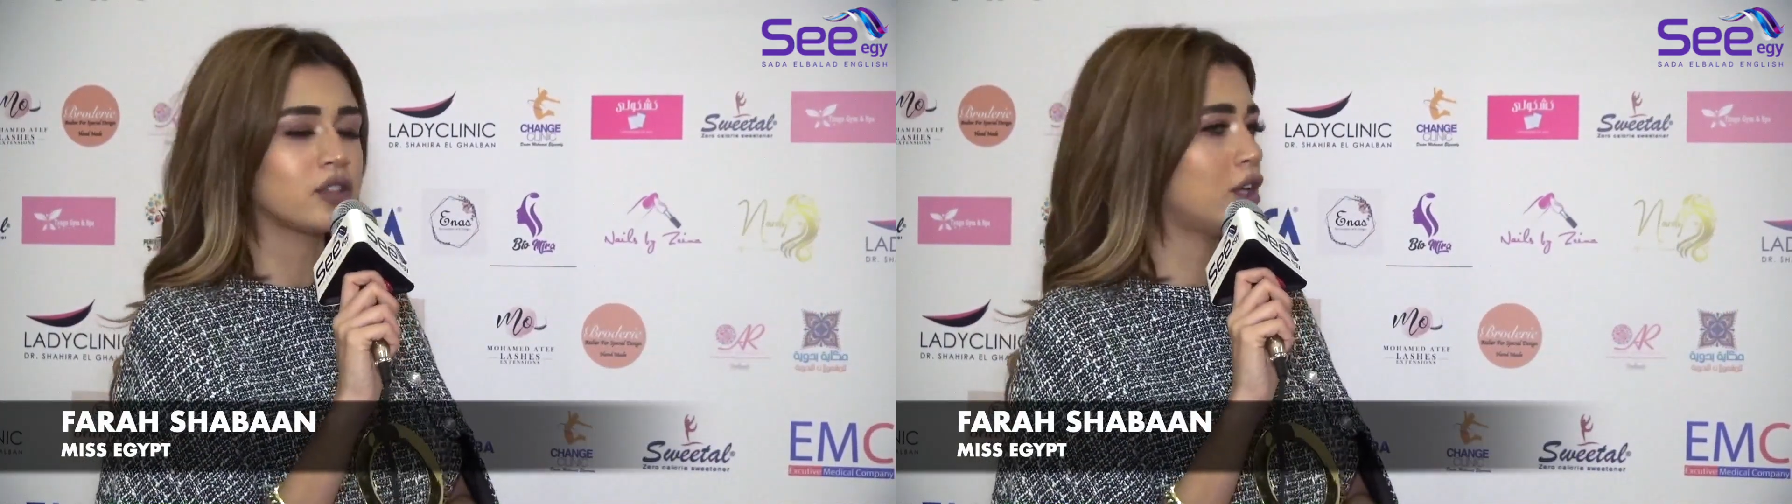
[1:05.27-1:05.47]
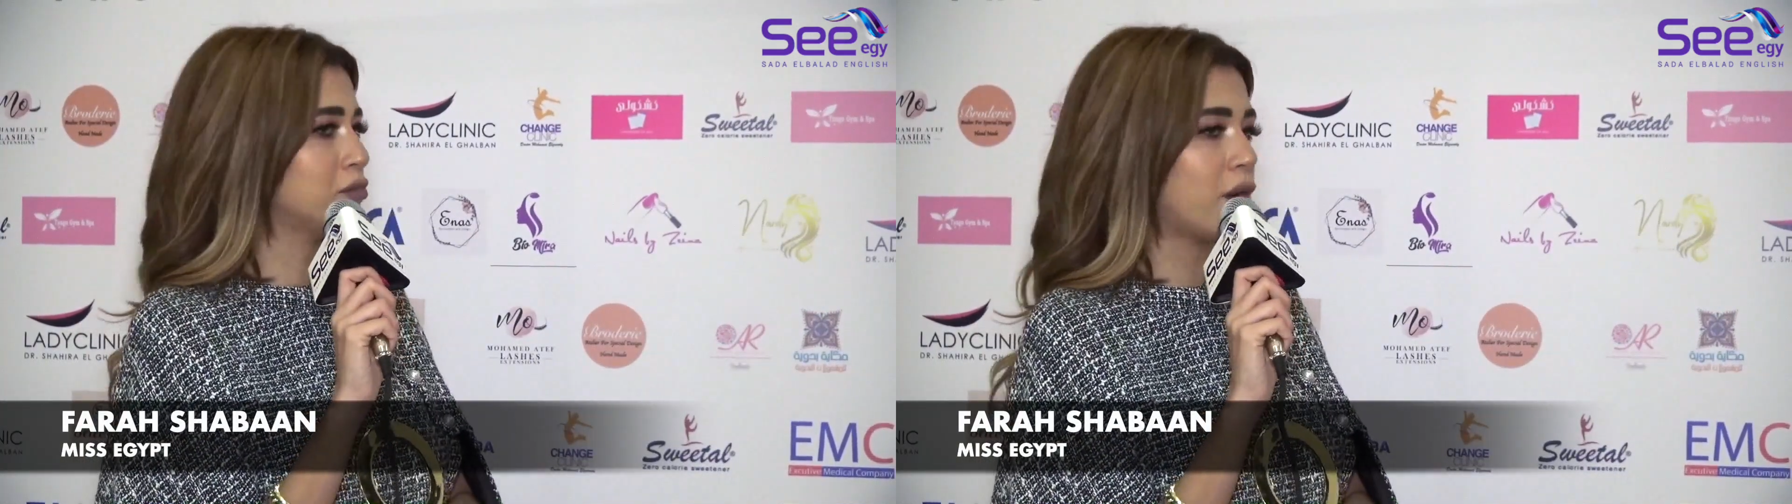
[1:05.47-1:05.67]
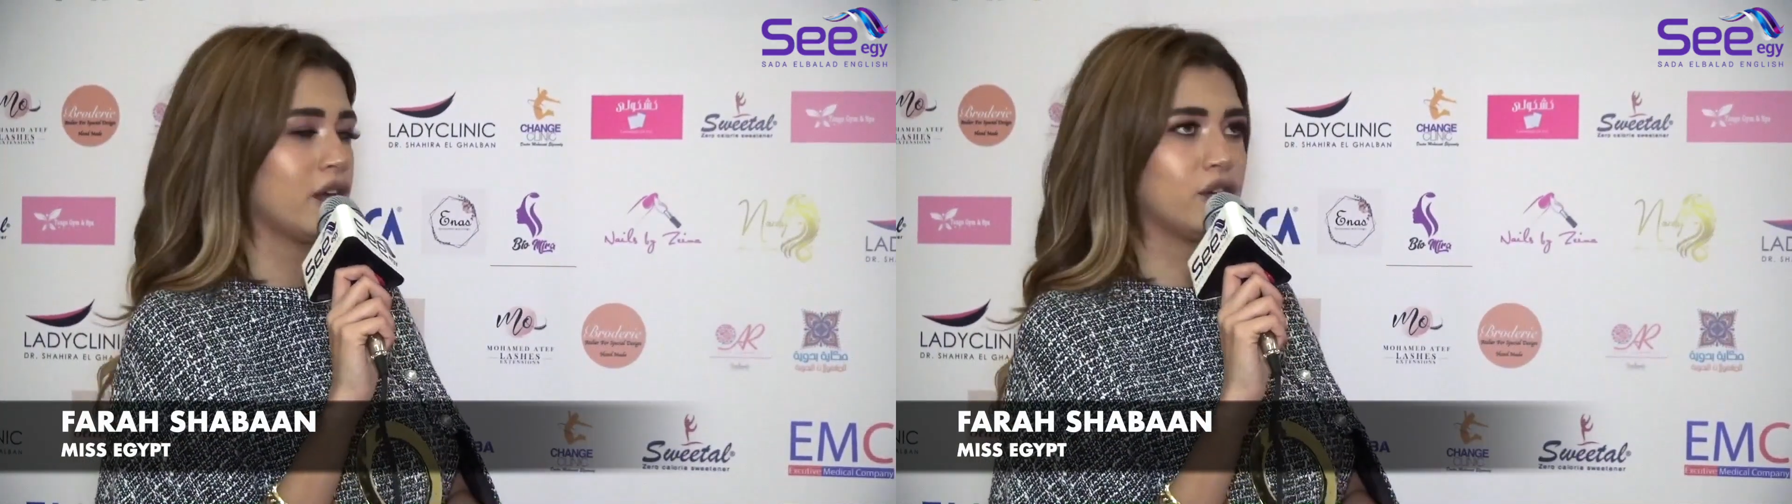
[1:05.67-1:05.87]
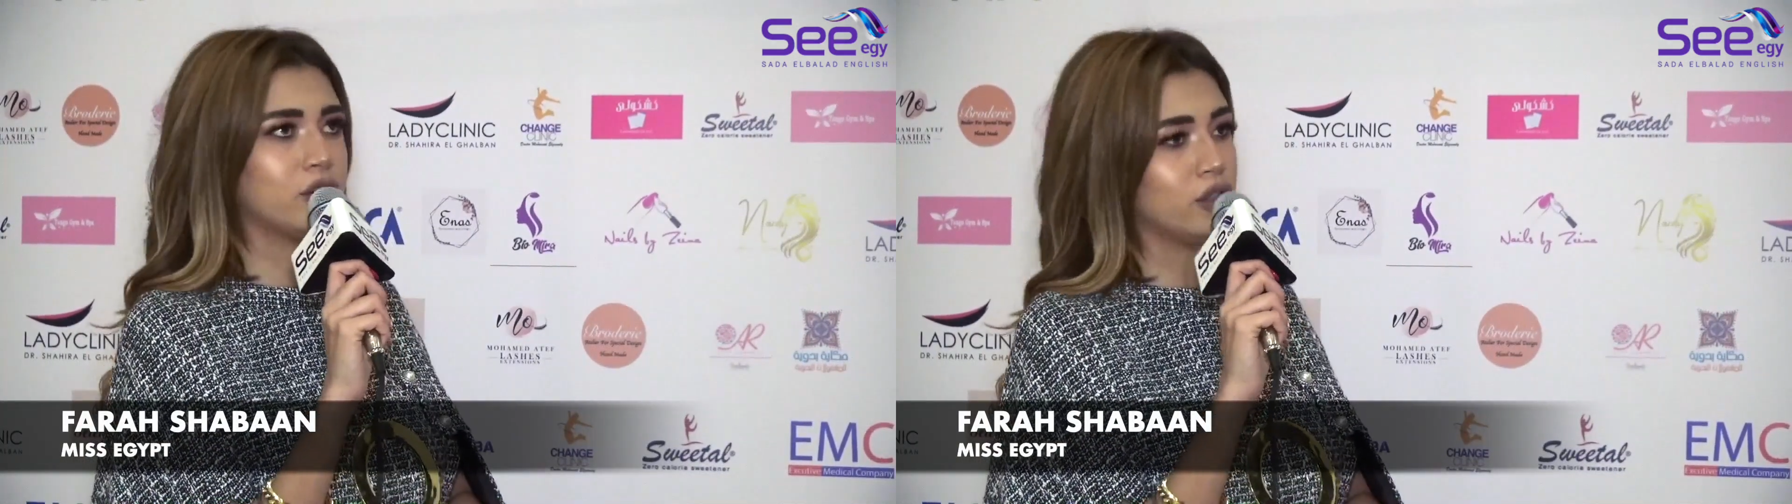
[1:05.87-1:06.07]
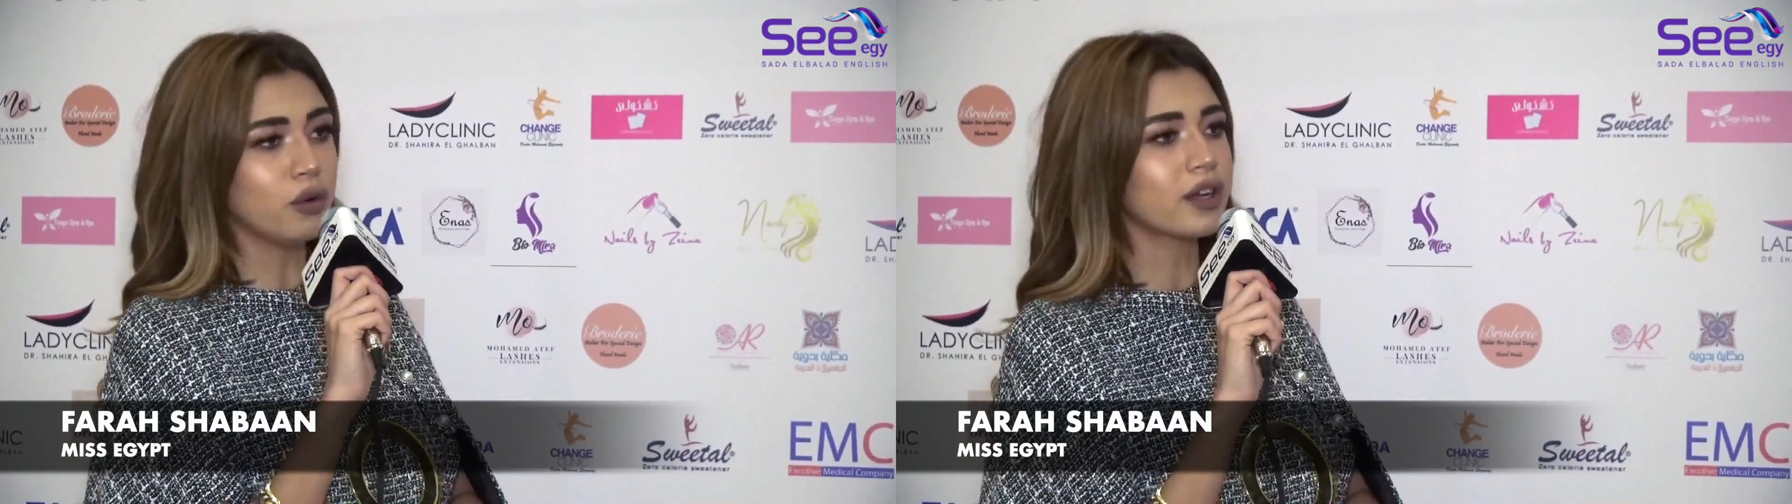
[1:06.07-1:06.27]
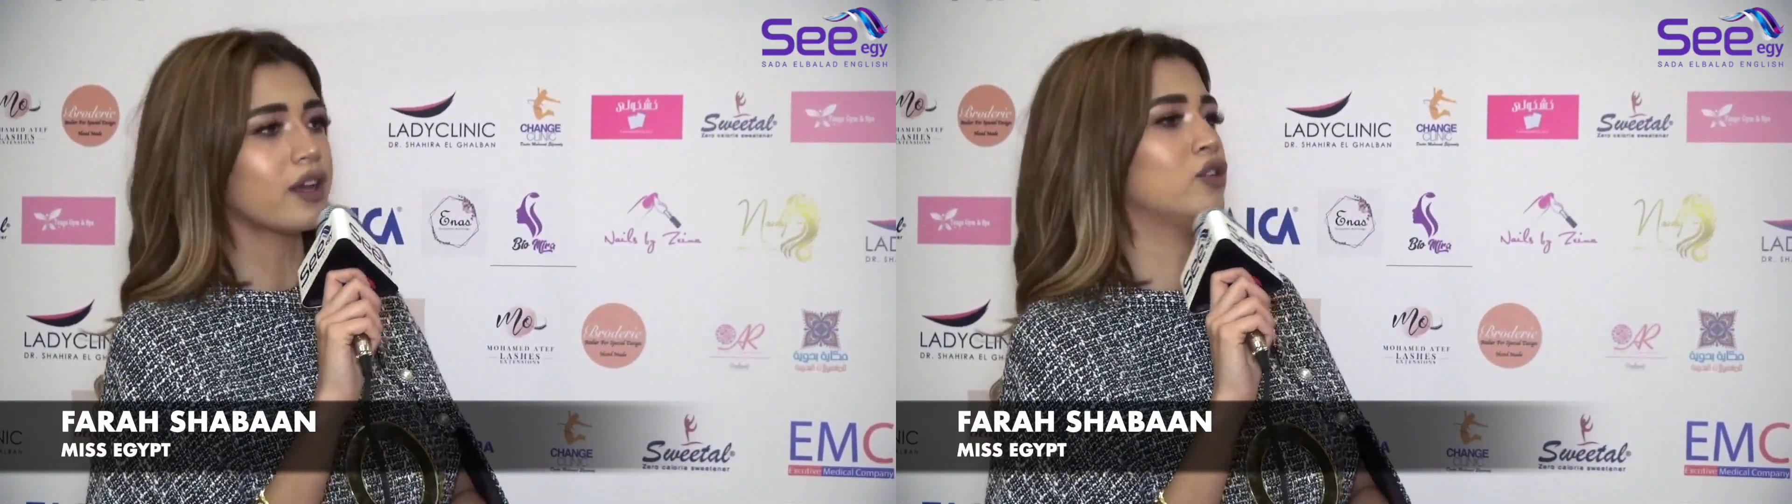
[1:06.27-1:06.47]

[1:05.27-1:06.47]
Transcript: not by your look,